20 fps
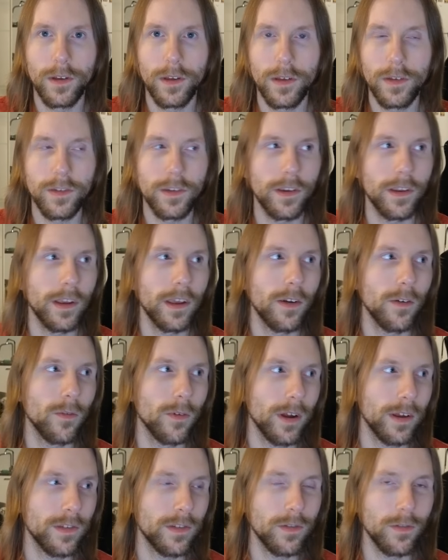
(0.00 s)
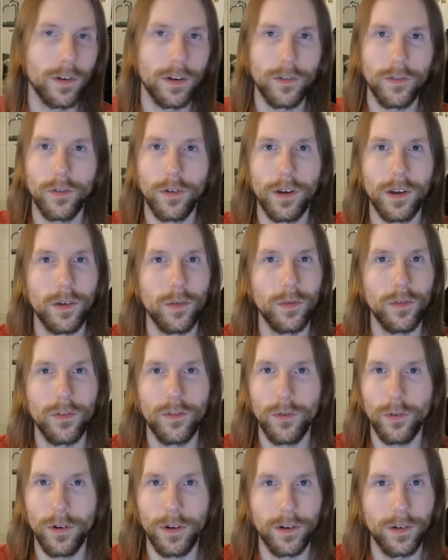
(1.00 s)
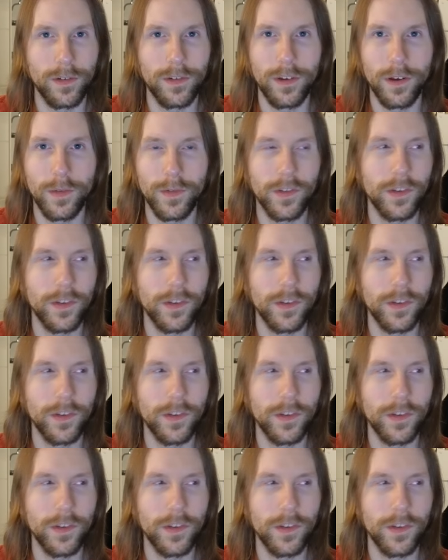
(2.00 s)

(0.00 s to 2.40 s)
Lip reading: Sitting in a restaurant trying to enjoy yourself,